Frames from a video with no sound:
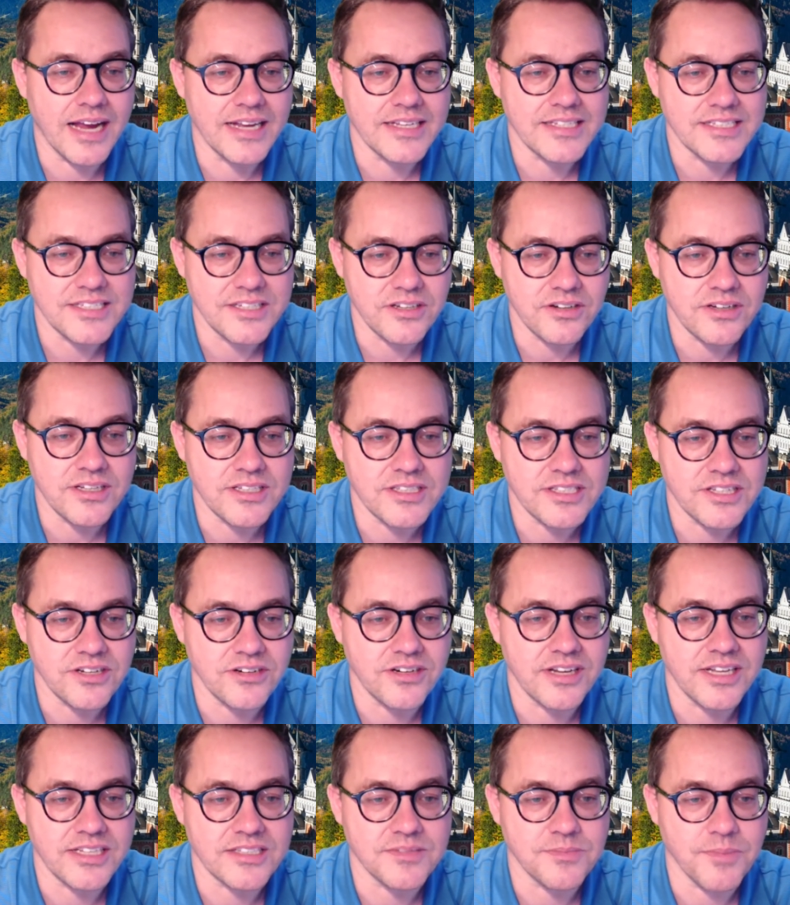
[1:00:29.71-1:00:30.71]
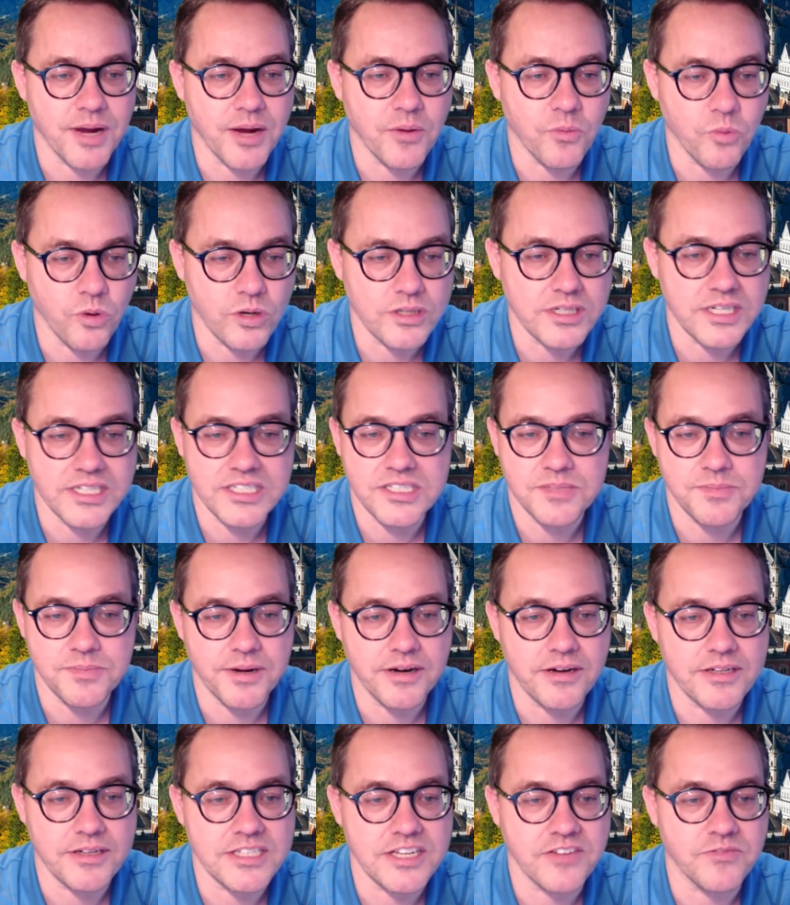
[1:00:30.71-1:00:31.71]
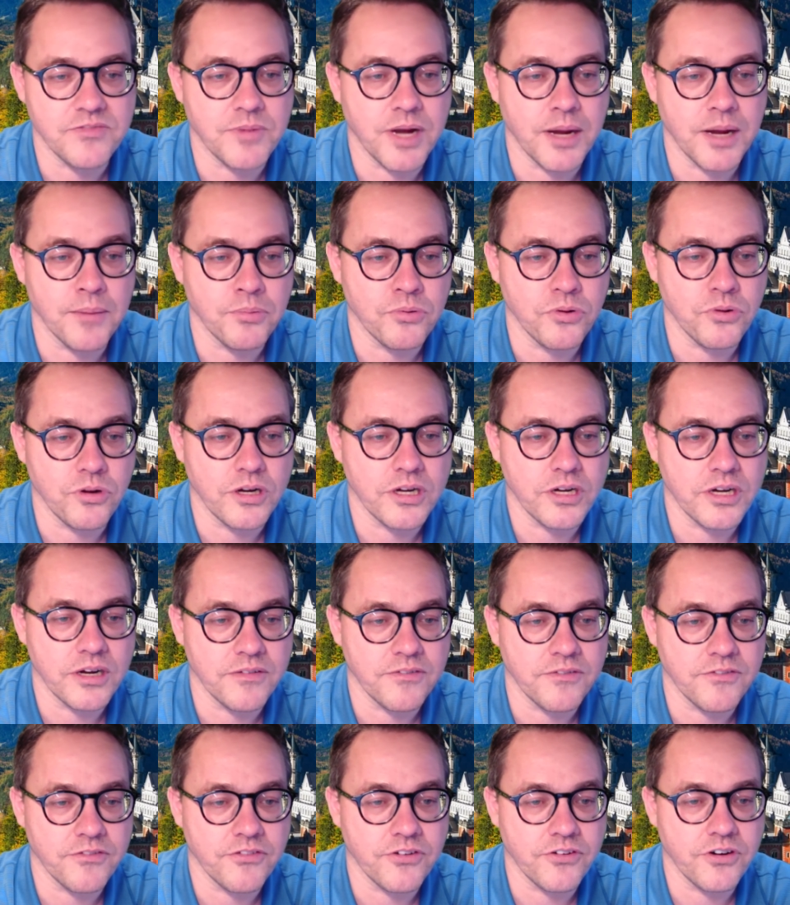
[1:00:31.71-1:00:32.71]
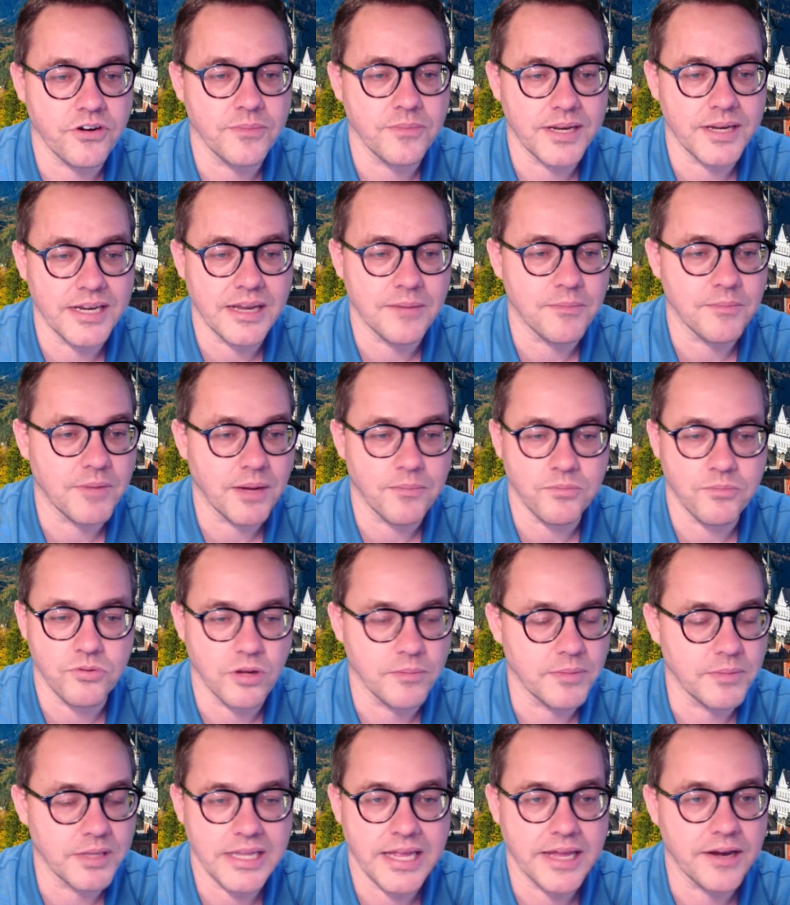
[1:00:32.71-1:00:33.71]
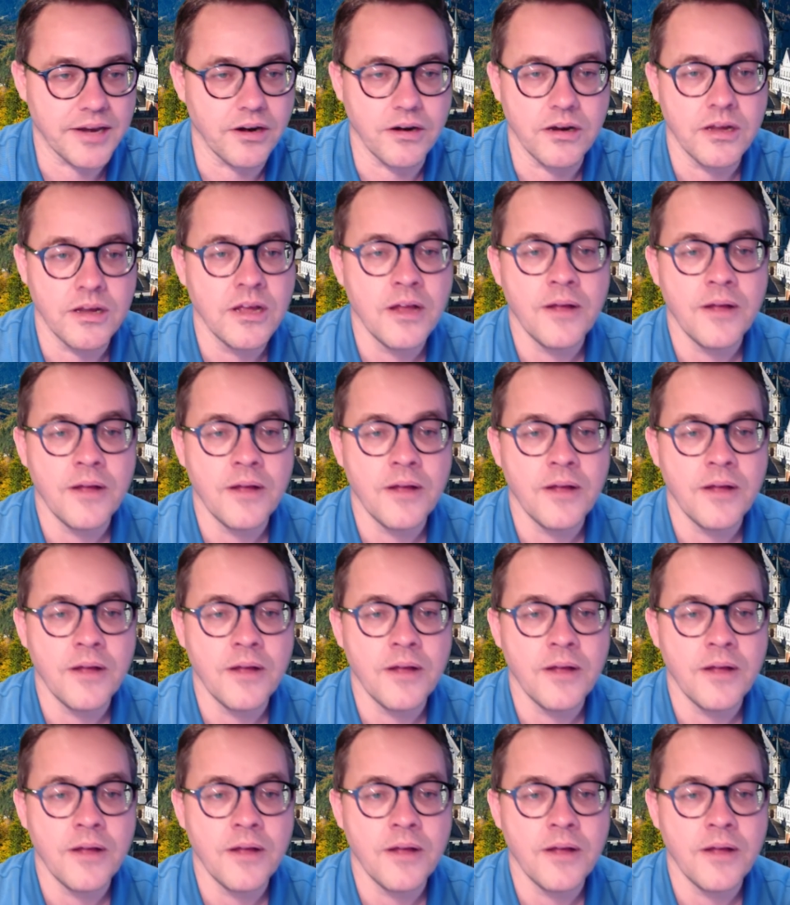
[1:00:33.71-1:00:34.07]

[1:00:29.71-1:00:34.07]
still considered as my work experience if my employer confirm it in my employment letter.